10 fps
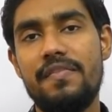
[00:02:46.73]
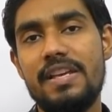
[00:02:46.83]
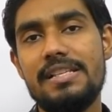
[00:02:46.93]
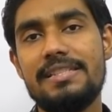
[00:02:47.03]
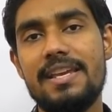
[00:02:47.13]

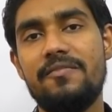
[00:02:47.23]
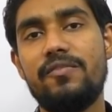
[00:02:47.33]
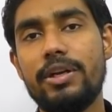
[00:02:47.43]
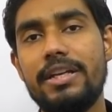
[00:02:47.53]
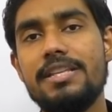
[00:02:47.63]
we'll say
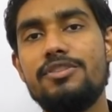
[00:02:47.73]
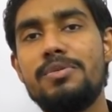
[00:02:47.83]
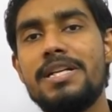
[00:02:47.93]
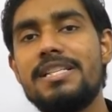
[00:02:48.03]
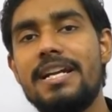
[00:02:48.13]
40
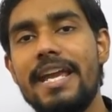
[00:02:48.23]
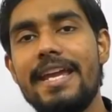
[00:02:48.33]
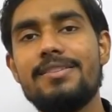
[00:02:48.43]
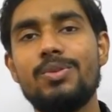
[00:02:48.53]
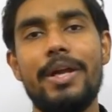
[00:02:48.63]
students a
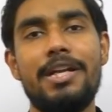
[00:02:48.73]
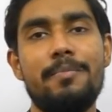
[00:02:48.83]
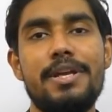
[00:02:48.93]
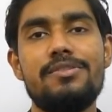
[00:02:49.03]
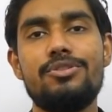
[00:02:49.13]
day, so
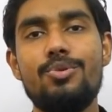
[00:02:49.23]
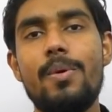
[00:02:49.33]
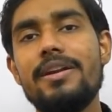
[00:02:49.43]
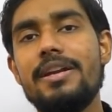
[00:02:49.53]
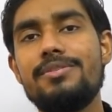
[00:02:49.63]
it means
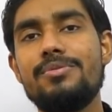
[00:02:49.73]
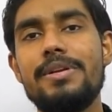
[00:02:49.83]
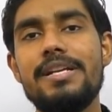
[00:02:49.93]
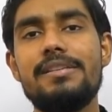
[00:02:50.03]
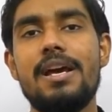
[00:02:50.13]
200
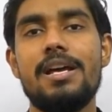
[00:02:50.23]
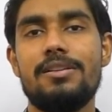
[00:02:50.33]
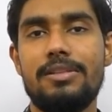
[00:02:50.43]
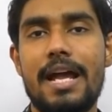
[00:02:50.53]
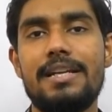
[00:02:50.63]
students,
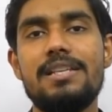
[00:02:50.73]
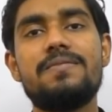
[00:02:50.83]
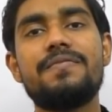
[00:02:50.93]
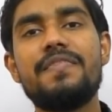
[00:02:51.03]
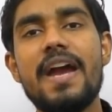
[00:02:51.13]
so that
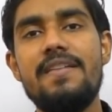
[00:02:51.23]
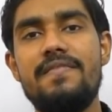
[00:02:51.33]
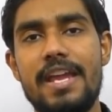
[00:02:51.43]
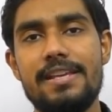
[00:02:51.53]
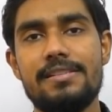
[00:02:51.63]
is
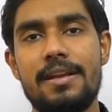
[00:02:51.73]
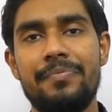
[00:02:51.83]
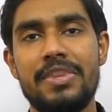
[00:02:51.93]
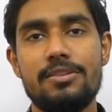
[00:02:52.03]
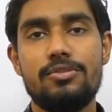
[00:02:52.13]
5 days.
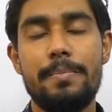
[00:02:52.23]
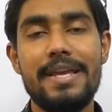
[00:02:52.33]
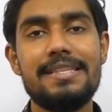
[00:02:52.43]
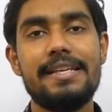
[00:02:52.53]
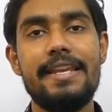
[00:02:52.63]
So
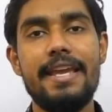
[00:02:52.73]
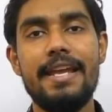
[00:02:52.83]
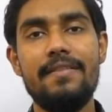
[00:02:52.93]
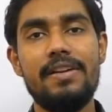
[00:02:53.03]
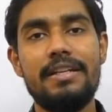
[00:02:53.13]
basically
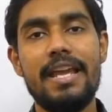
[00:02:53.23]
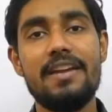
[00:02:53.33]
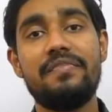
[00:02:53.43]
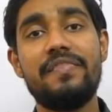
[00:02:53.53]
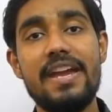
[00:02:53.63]
he will
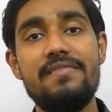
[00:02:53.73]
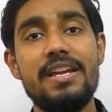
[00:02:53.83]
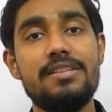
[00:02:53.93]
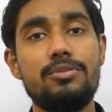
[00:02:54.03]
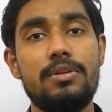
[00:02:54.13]
take 5
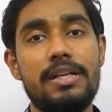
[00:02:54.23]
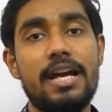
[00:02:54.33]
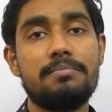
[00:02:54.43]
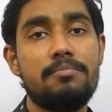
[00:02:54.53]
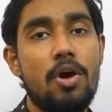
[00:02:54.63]
days to
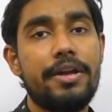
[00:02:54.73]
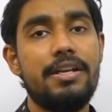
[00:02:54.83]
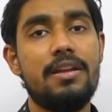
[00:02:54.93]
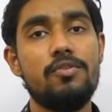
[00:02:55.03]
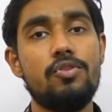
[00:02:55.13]
conduct mock
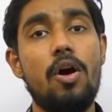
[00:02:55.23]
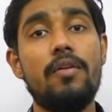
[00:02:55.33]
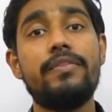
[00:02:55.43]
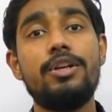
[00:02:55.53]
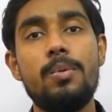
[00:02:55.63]
interview
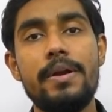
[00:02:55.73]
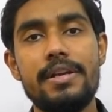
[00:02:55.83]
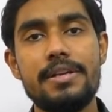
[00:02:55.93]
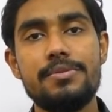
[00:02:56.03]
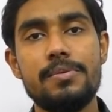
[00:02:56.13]
of
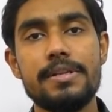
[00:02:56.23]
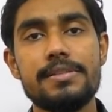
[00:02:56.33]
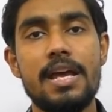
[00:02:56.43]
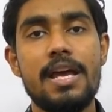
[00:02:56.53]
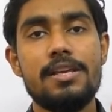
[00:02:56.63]
200
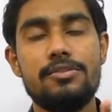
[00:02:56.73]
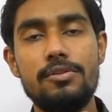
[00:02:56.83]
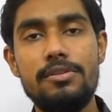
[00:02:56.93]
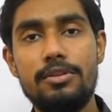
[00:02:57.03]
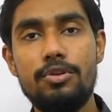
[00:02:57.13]
students.
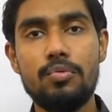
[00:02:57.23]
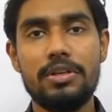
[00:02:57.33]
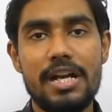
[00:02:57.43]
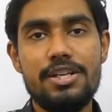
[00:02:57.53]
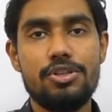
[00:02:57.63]
So to
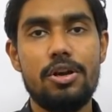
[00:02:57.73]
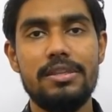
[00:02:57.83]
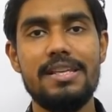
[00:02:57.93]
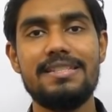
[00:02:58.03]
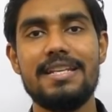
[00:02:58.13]
cut
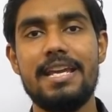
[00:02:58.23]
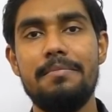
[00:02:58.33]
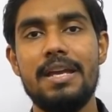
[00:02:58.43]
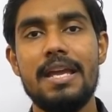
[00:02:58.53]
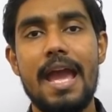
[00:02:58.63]
short this
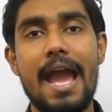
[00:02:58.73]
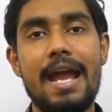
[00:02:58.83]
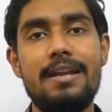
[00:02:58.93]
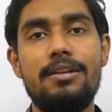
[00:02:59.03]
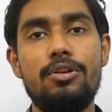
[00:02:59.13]
time
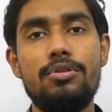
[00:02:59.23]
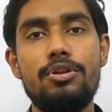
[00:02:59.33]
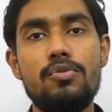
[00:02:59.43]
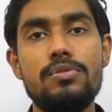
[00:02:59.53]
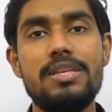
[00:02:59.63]
and to
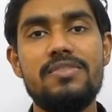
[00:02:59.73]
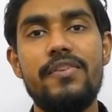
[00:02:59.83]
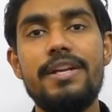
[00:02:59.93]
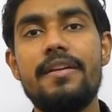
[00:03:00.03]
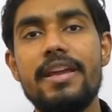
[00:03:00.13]
do this
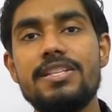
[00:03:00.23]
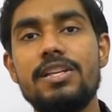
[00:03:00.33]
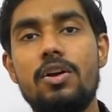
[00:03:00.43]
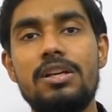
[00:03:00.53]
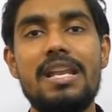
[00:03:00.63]

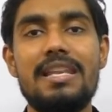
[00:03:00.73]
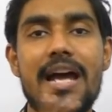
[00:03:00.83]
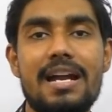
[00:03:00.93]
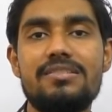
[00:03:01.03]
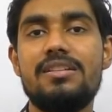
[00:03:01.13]
filtration on a
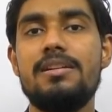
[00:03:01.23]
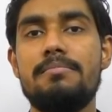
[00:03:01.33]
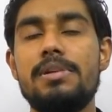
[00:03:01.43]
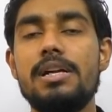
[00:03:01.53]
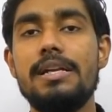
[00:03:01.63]
larger
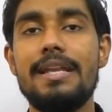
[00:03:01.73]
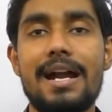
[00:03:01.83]
number,